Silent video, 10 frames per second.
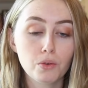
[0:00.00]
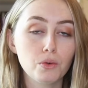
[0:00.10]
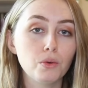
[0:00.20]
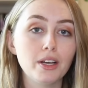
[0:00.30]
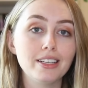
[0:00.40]

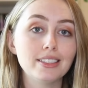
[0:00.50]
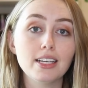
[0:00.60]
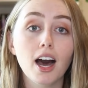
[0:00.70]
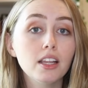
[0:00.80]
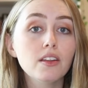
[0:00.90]
who is
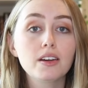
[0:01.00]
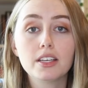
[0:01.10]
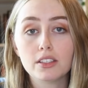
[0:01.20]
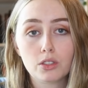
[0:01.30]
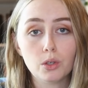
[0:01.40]
the
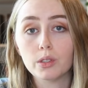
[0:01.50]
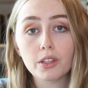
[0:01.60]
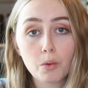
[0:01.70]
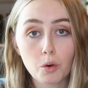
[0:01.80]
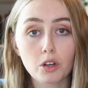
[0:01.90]
unluckiest girl
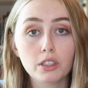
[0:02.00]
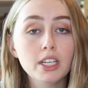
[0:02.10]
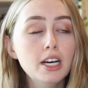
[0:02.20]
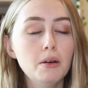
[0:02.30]
in the world